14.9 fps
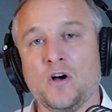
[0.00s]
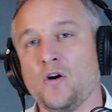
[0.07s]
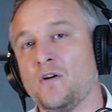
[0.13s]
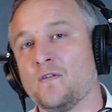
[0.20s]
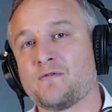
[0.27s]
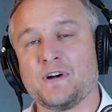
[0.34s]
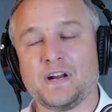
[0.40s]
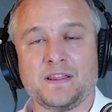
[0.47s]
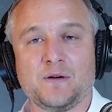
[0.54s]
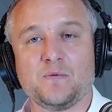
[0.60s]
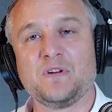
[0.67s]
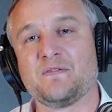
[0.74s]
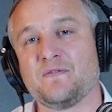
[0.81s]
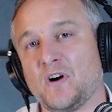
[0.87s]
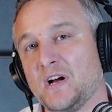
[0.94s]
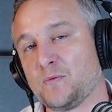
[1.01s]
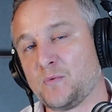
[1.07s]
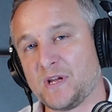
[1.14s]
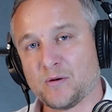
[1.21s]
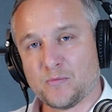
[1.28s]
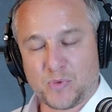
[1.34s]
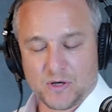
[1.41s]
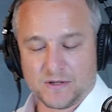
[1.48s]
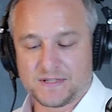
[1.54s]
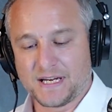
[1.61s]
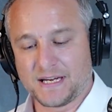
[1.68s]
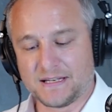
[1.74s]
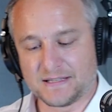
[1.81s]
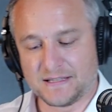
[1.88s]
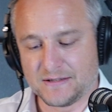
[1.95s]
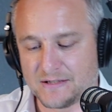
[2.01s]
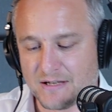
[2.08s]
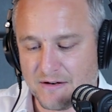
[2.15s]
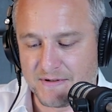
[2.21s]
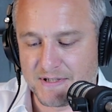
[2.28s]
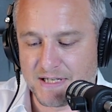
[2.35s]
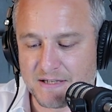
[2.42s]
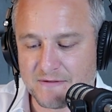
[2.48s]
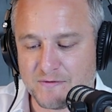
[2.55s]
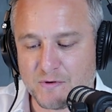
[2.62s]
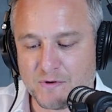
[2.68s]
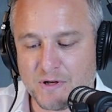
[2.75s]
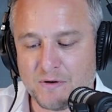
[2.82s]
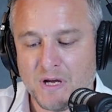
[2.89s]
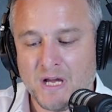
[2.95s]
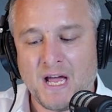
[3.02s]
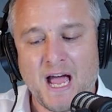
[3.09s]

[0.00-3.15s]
or for anything we find, we can put tickets in service desk for you.